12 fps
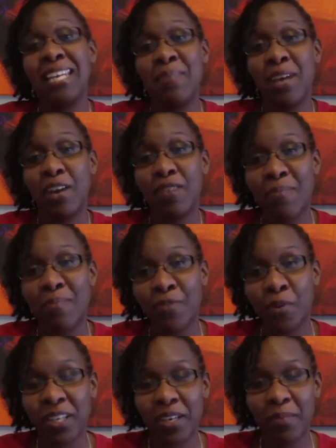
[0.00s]
email right
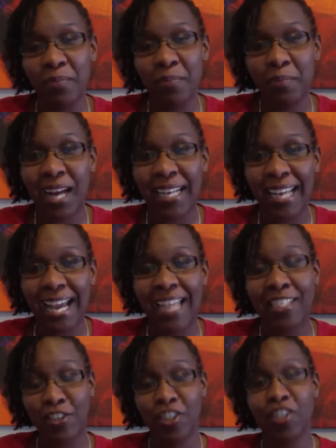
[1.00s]
before the
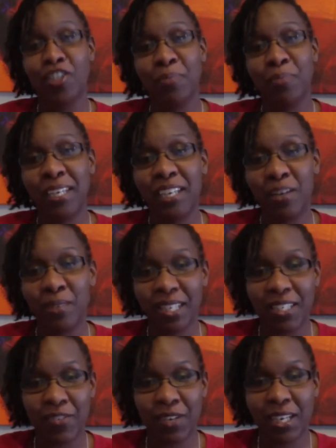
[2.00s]
broadcast, so she should be here with
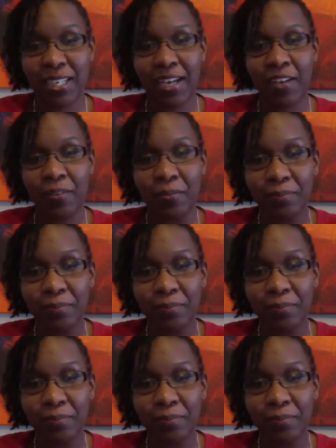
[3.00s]
us right now.